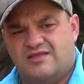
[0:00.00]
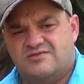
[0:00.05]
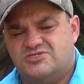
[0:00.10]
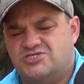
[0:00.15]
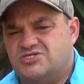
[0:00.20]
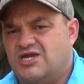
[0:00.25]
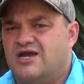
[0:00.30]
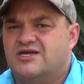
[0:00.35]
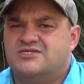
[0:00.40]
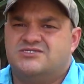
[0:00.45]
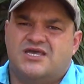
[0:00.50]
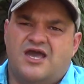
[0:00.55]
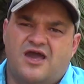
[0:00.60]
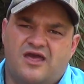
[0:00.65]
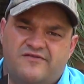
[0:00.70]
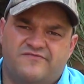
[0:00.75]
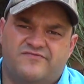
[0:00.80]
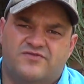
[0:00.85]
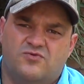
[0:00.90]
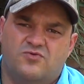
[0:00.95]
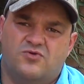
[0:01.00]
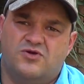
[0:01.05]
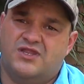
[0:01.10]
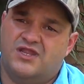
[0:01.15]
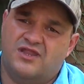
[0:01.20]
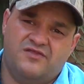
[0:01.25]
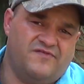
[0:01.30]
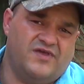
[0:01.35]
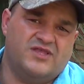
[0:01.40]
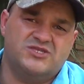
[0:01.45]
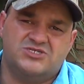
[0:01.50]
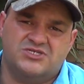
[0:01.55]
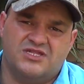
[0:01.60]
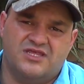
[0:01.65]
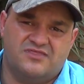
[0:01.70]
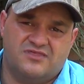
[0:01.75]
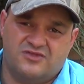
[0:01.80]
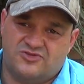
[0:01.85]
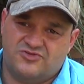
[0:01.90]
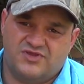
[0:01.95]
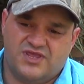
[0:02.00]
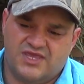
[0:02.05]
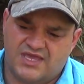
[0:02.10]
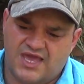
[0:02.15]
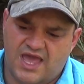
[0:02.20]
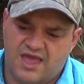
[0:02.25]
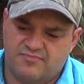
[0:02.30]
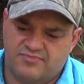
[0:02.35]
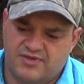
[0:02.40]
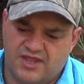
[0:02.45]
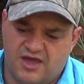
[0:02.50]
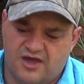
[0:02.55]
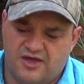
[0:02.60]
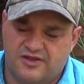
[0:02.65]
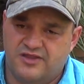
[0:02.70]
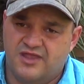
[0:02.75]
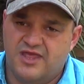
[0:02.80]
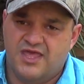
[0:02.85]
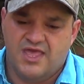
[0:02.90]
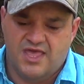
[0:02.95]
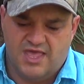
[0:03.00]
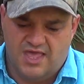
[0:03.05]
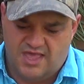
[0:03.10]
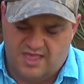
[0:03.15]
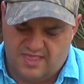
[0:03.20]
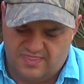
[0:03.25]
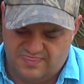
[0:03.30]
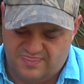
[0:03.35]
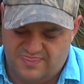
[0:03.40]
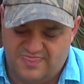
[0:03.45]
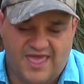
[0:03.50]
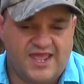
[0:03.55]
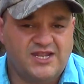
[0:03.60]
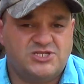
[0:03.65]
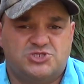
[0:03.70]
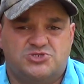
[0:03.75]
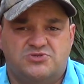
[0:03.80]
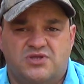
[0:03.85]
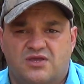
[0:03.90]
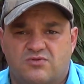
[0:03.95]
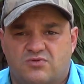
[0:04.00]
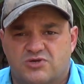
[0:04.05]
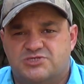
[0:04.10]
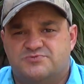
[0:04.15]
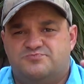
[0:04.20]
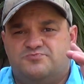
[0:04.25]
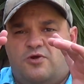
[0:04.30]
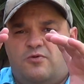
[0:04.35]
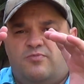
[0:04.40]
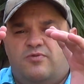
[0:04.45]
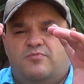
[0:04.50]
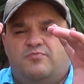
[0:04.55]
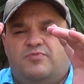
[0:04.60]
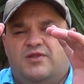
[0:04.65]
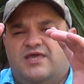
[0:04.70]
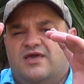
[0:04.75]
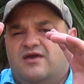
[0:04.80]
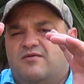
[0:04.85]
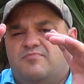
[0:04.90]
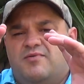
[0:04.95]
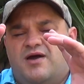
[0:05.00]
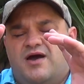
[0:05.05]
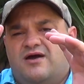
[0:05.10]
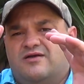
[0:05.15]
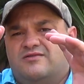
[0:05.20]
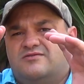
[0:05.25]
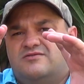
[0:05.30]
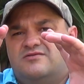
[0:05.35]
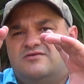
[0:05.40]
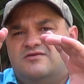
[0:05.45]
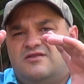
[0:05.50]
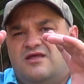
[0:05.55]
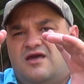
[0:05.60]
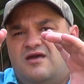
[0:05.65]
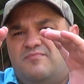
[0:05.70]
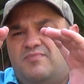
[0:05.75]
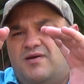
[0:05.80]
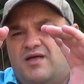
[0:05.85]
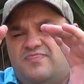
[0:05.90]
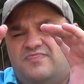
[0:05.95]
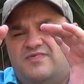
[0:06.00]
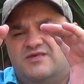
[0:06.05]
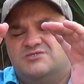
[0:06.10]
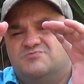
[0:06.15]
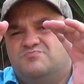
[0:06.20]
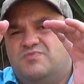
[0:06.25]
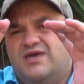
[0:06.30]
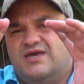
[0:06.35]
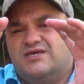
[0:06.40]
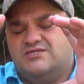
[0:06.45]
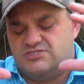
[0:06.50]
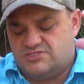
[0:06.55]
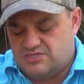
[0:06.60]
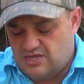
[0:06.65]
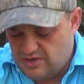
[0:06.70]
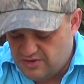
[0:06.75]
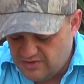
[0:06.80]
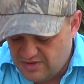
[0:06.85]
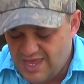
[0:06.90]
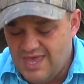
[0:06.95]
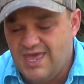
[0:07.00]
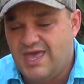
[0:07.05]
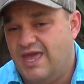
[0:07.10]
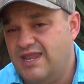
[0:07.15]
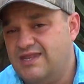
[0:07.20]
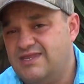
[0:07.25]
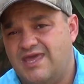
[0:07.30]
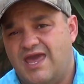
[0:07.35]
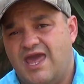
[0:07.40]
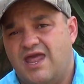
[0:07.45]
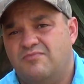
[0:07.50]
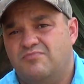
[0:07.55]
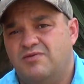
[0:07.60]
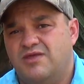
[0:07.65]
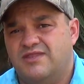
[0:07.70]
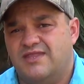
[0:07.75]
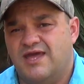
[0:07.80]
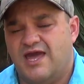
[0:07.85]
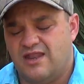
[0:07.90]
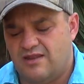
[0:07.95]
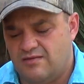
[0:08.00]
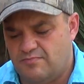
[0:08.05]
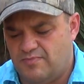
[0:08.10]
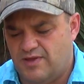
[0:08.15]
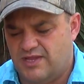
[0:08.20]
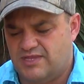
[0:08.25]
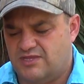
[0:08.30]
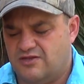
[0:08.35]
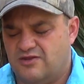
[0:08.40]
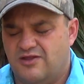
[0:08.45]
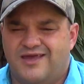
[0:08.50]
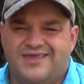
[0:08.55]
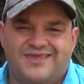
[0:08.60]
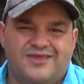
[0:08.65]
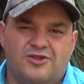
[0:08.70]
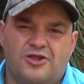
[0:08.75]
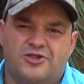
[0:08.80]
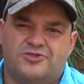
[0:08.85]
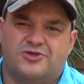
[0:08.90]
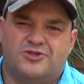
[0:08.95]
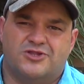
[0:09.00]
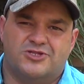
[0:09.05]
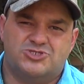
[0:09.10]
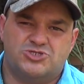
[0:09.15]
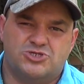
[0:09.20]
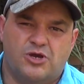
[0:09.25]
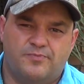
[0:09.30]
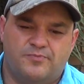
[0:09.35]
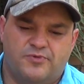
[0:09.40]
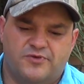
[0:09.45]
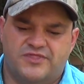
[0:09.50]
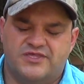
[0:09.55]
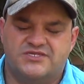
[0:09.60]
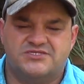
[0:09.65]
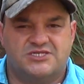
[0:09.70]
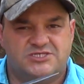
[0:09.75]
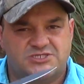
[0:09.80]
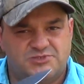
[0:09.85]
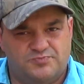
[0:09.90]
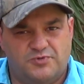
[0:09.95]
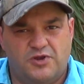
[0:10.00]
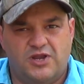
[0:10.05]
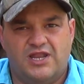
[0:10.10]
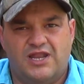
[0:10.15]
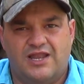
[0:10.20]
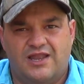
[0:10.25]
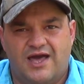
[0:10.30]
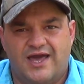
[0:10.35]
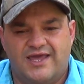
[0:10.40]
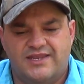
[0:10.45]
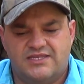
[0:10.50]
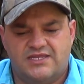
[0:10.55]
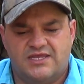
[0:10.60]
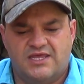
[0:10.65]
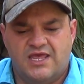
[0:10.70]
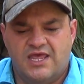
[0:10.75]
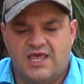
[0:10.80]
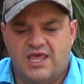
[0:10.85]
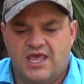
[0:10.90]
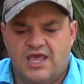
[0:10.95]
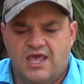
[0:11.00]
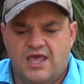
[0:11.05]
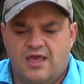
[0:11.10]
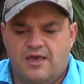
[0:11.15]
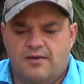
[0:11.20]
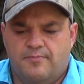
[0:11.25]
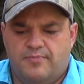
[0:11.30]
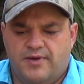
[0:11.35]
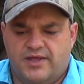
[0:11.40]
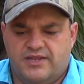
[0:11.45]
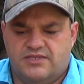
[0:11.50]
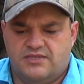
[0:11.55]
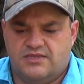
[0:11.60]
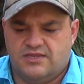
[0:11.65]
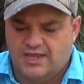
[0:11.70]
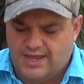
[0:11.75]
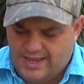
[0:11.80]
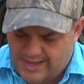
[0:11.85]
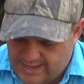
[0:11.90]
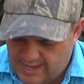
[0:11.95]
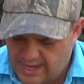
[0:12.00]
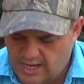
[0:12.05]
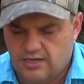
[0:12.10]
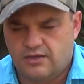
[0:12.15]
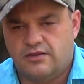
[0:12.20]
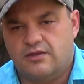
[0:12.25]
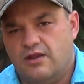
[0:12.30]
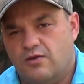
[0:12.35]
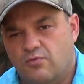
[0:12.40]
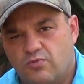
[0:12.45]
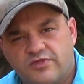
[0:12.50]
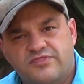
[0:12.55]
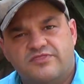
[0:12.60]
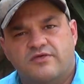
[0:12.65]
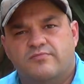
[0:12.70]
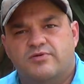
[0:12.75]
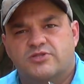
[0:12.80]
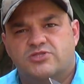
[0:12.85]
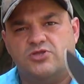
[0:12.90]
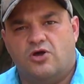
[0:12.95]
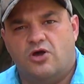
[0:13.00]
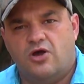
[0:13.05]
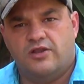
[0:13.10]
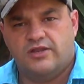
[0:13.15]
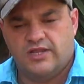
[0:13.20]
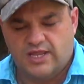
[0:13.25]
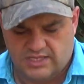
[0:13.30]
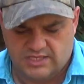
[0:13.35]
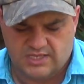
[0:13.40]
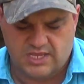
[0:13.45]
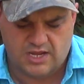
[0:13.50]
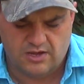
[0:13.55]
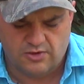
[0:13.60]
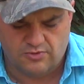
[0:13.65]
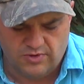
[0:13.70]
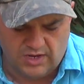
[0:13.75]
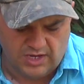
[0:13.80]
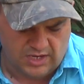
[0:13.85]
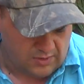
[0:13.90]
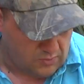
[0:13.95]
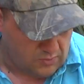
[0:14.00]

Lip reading: chunks out of the wood, and eventually the tree came down, and that tree was probably about this big. So it can be done, but you're not going to chop with this. It's pretty light, but again, with the baton it can really